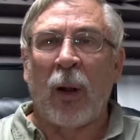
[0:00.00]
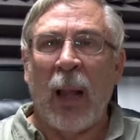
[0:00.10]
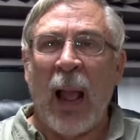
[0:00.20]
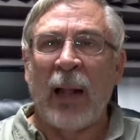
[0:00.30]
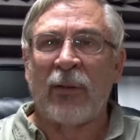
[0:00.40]

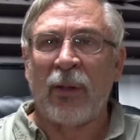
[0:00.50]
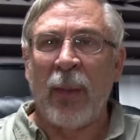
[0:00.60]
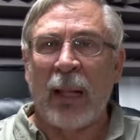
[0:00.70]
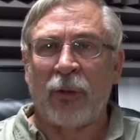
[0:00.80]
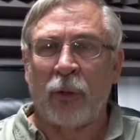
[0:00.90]
clients
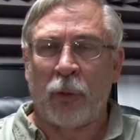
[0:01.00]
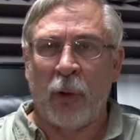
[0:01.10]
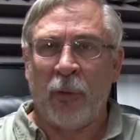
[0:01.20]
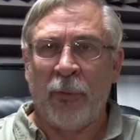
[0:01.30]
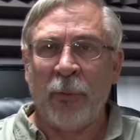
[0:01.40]
about the
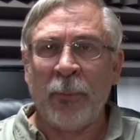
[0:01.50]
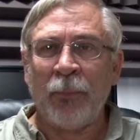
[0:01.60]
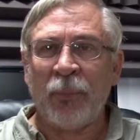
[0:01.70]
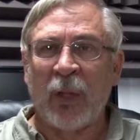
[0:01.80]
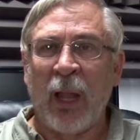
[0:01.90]
truth,
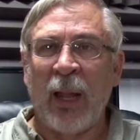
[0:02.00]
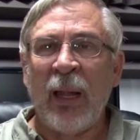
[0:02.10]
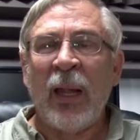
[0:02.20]
okay?